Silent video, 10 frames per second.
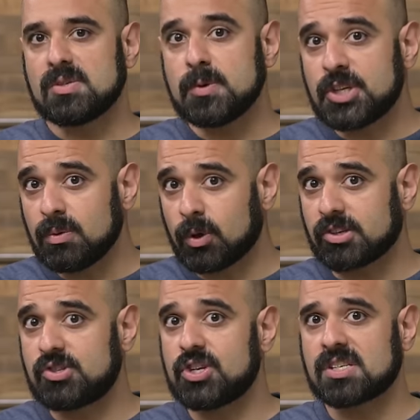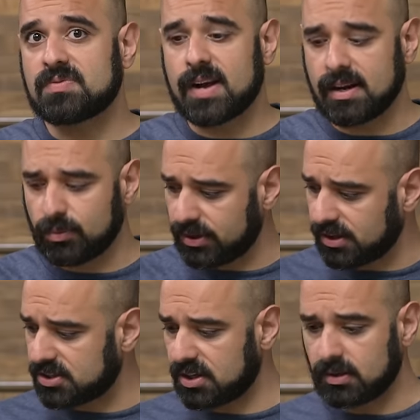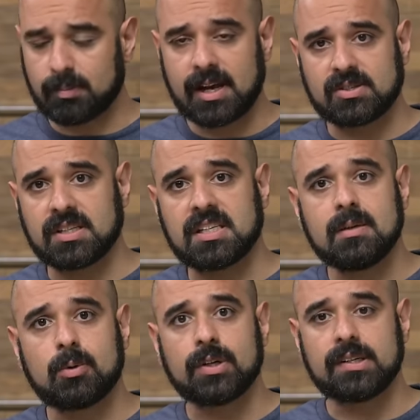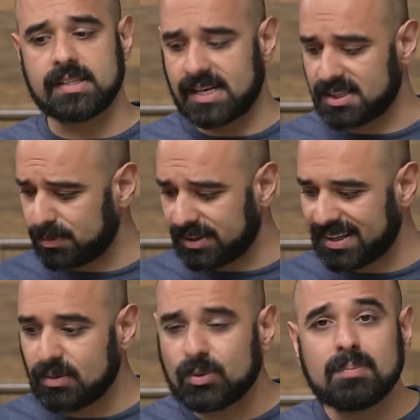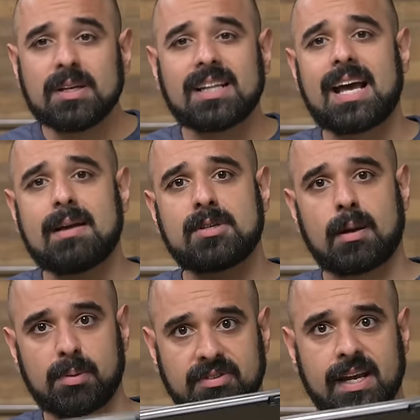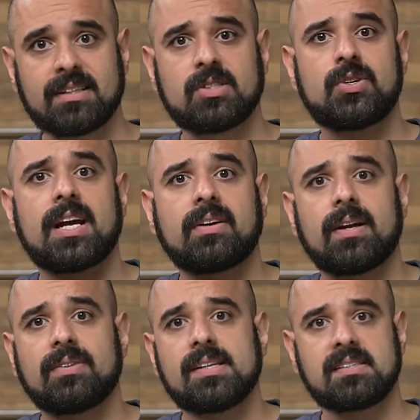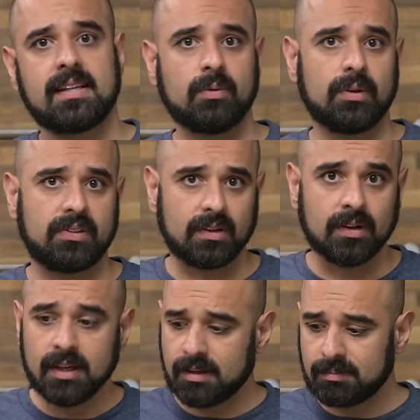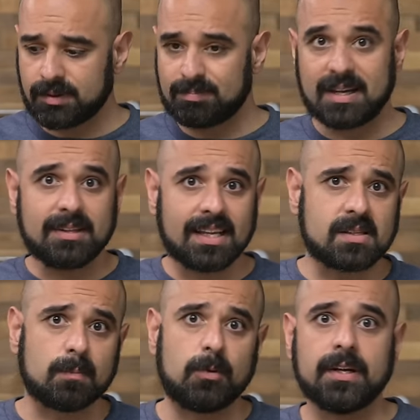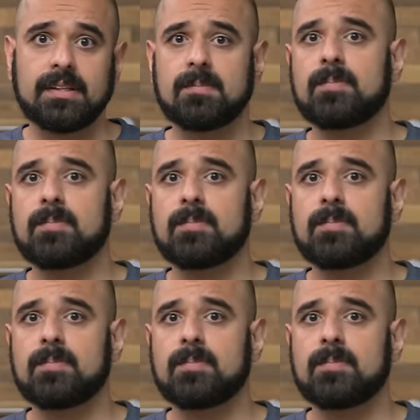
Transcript: This machine works just fine with an external mouse and keyboard attached, but then it wouldn't be a laptop if you had to drag around this thing with you. But maybe that's the point.